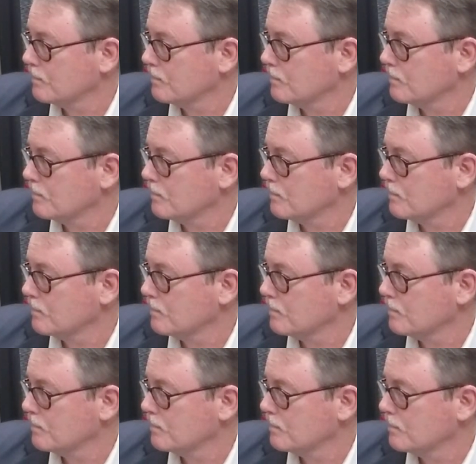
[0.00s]

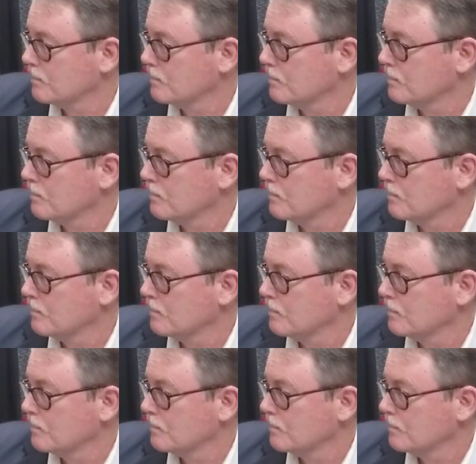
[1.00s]

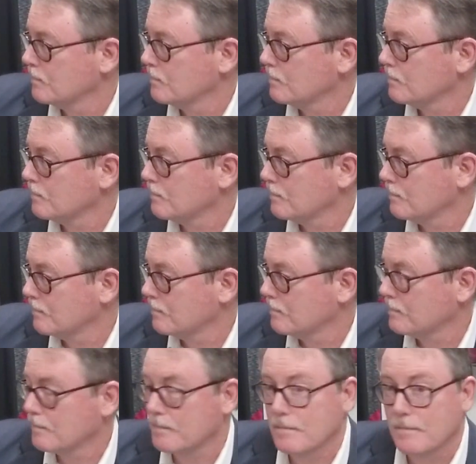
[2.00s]

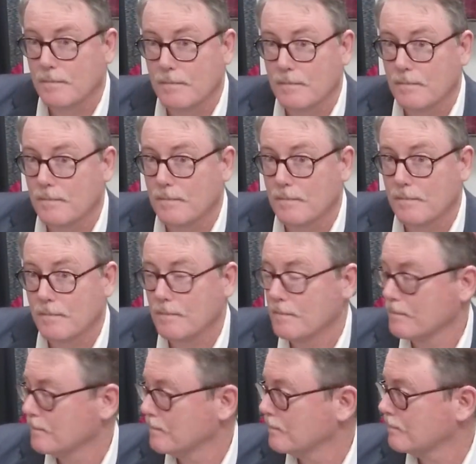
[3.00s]

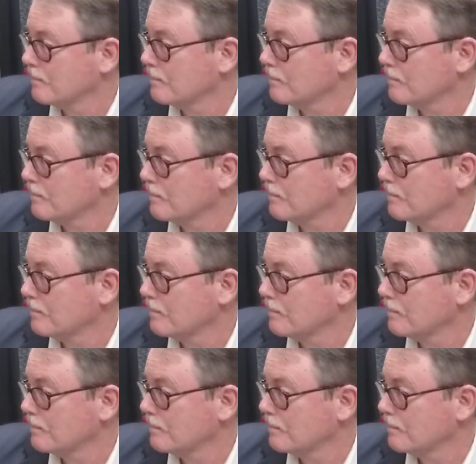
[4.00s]
(silent)